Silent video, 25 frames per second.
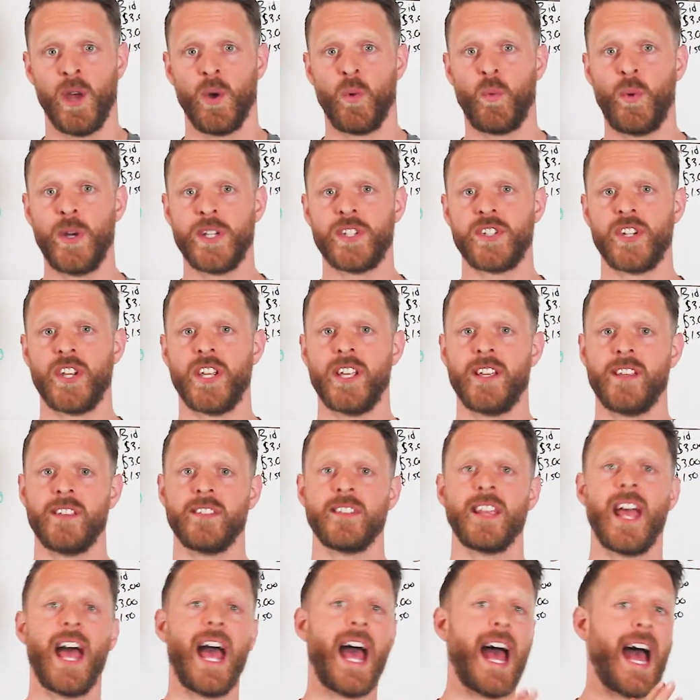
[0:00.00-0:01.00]
which
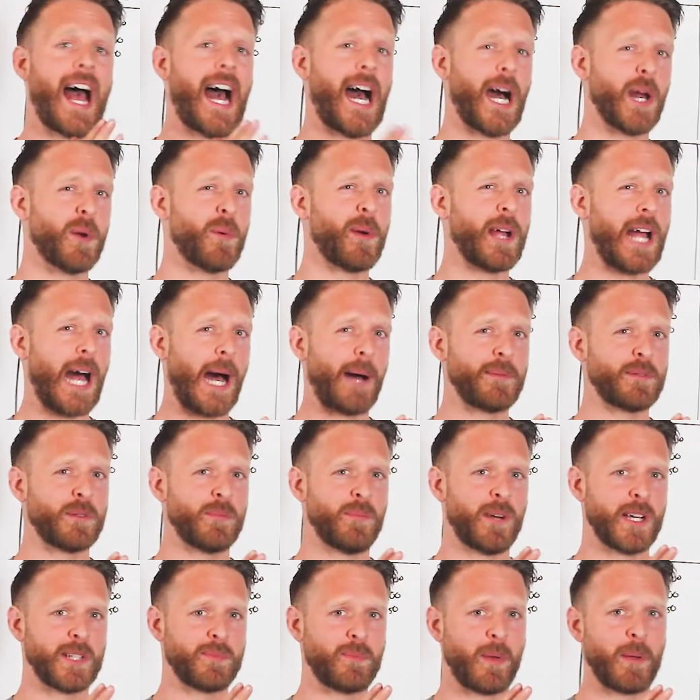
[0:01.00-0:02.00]
is how do I
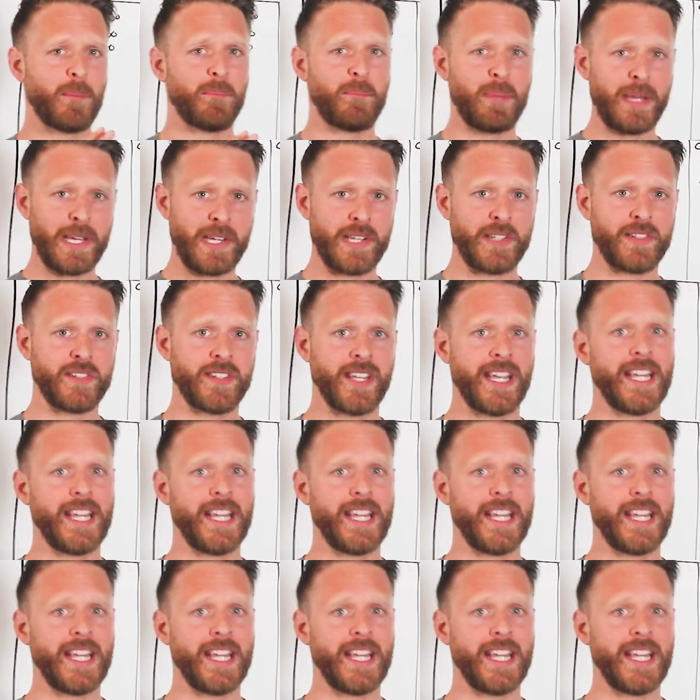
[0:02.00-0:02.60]
optimize my bids